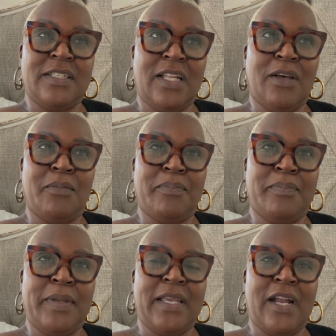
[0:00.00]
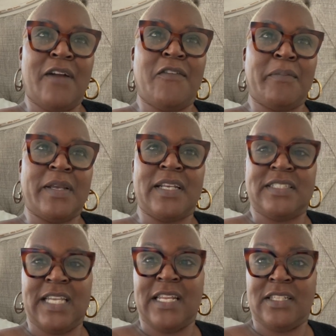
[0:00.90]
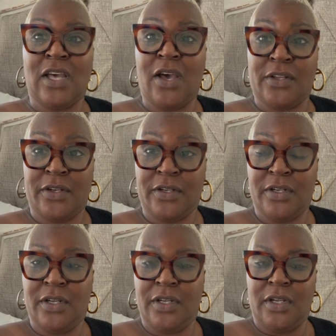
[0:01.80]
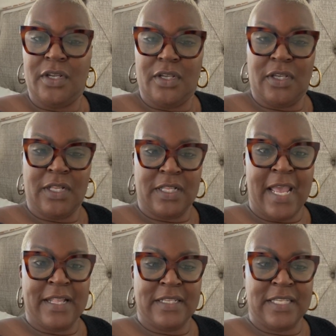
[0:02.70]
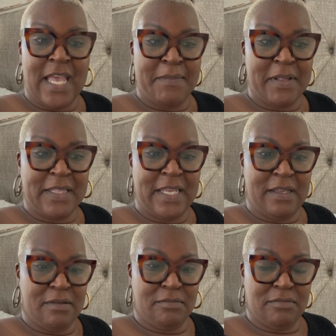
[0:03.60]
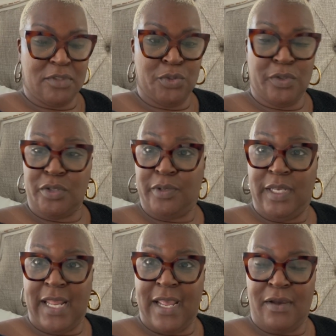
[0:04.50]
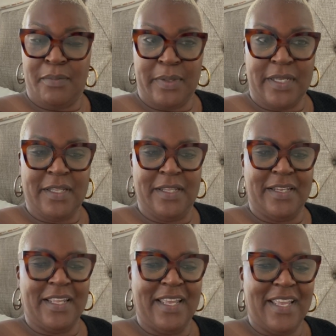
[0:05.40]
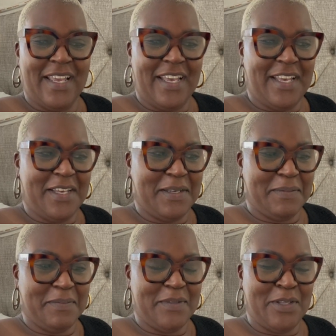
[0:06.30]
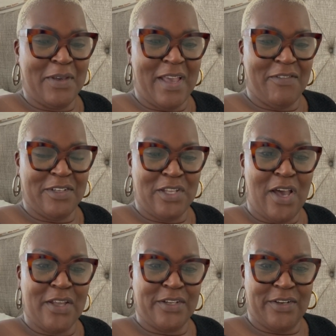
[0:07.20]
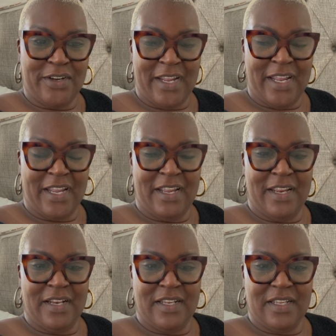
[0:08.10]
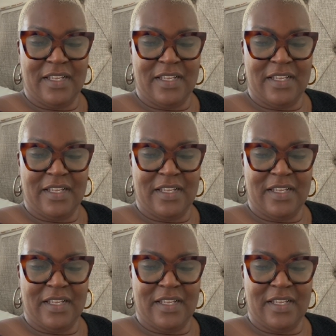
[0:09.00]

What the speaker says: you know, be careful, because she had a daughter at the time. I think two or three now, but you have a daughter, and